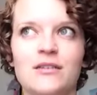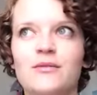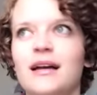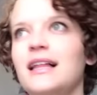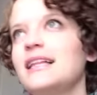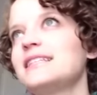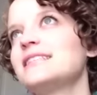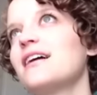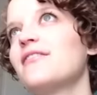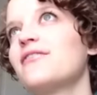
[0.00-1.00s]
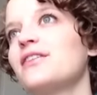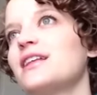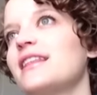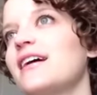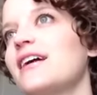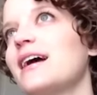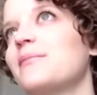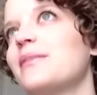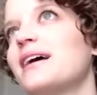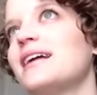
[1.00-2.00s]
well, it's not fully there yet,
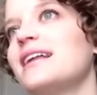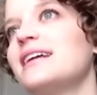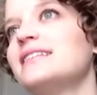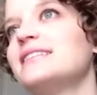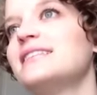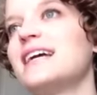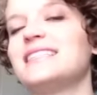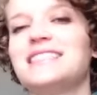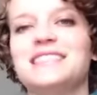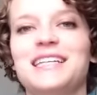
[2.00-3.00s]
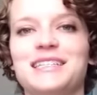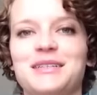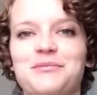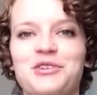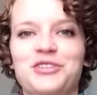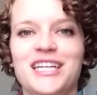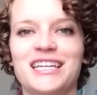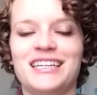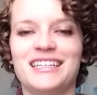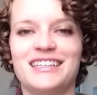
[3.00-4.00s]
but it's nice to see some
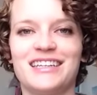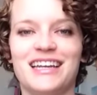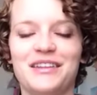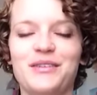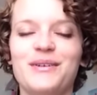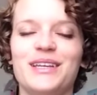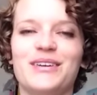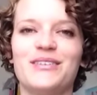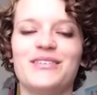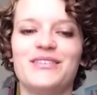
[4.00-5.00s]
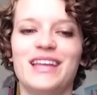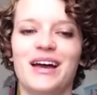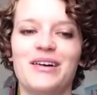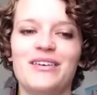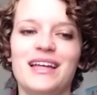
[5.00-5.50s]
green looking out the window now.